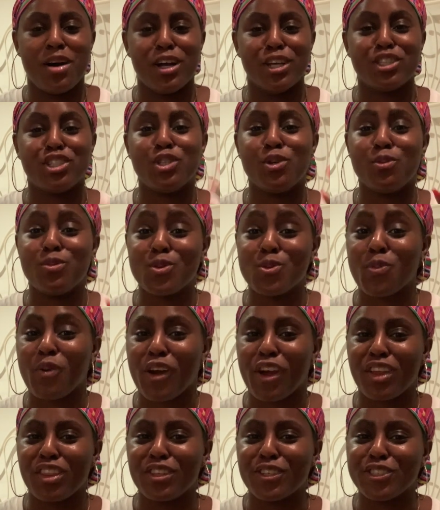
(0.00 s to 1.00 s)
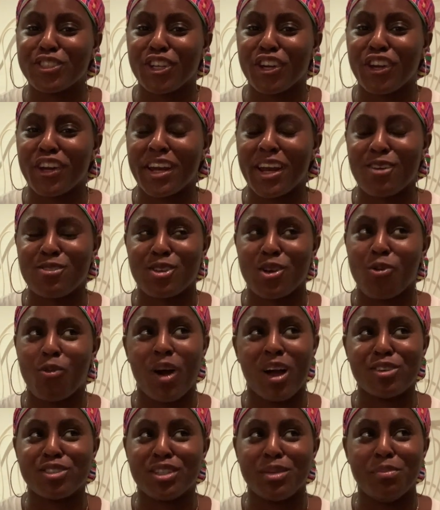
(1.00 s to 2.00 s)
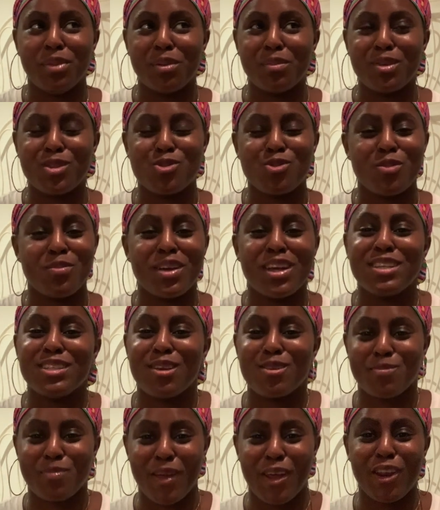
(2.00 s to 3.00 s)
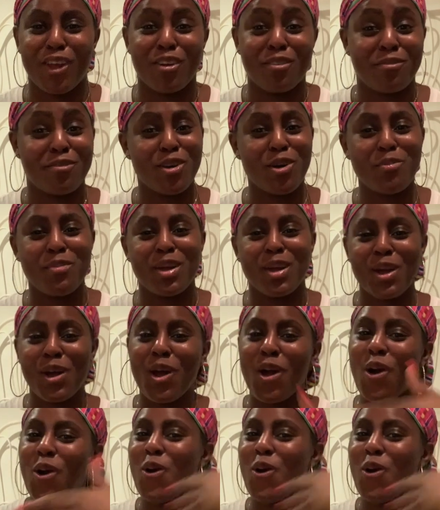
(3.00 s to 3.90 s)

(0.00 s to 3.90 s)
she was wearing the shirt, and I was like, wow, she beat me to it, because I was planning on filming